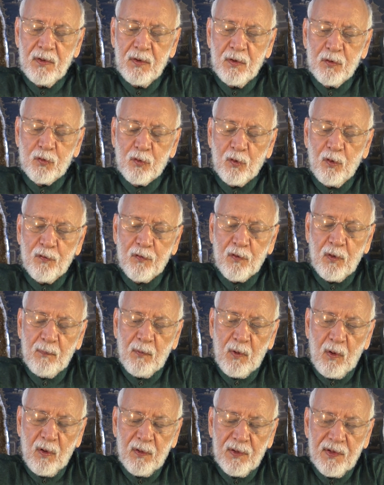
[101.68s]
So
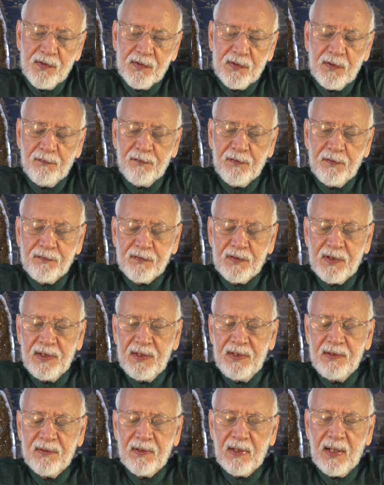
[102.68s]
from August the
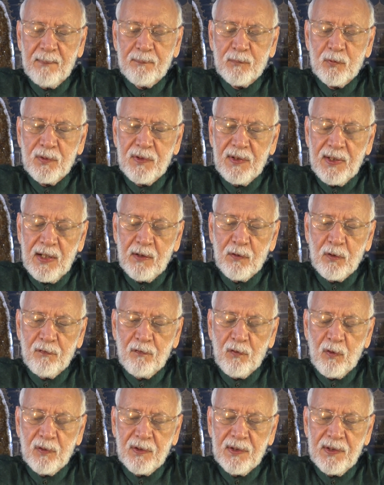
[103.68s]
15th up to the end
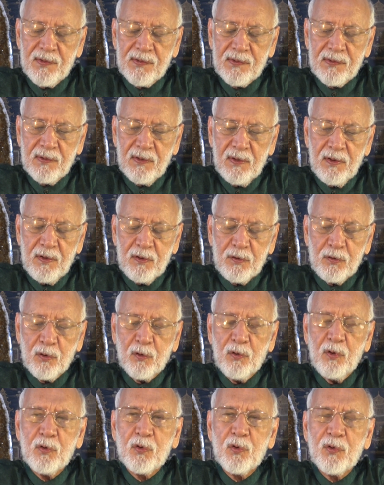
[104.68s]
of August, you're
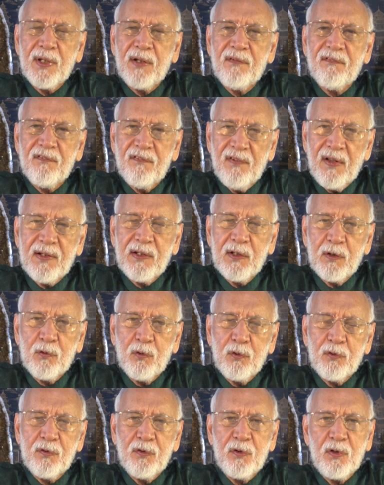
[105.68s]
going to get very
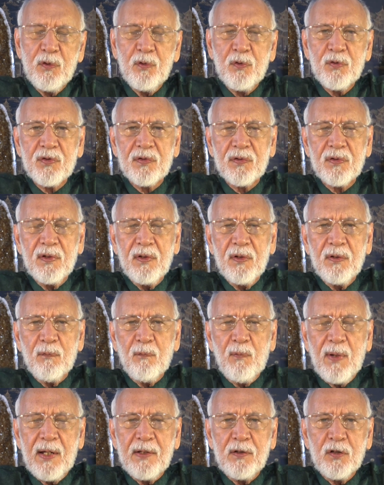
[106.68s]
good news
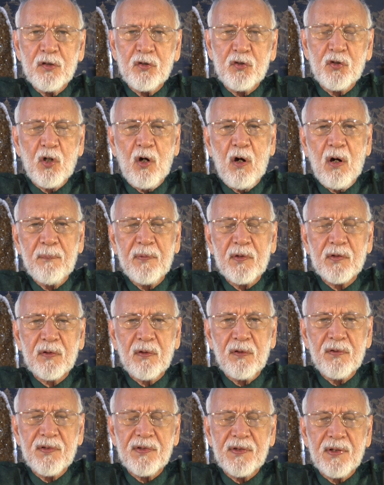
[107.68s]
where your job is
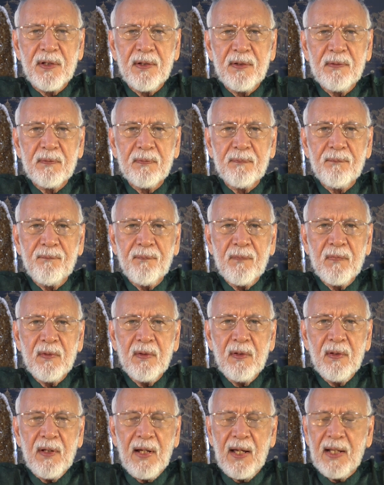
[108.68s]
concerned.
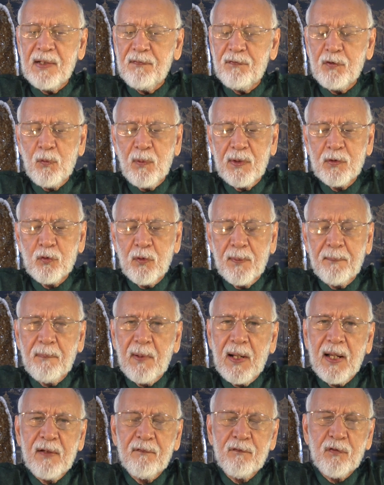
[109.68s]
And if you want to
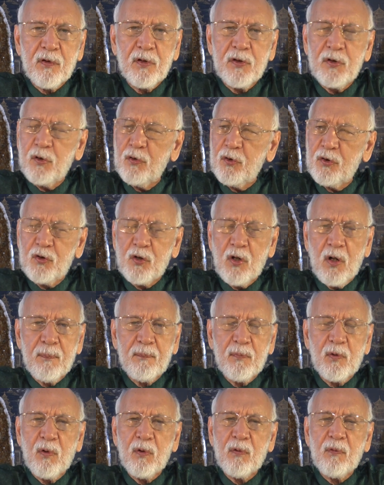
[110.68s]
apply for a new
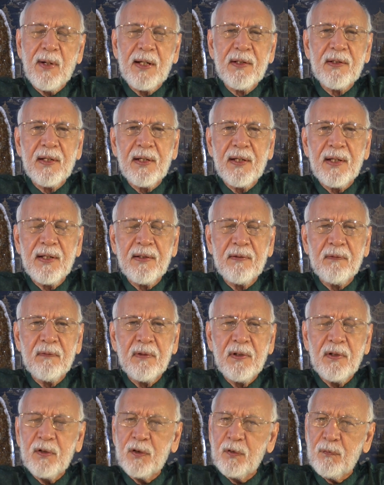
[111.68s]
job, go right ahead.
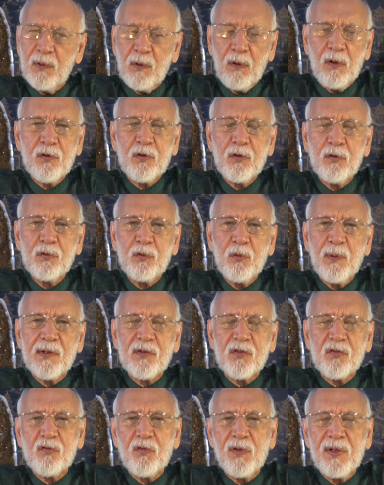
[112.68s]
You will also do
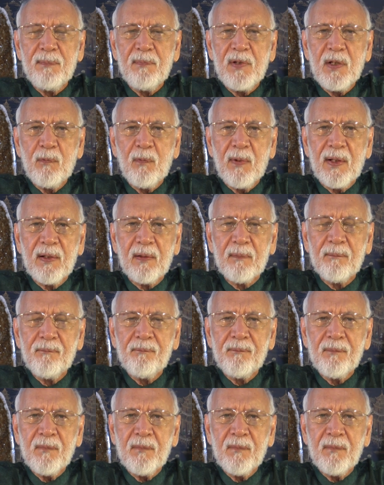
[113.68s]
extremely well.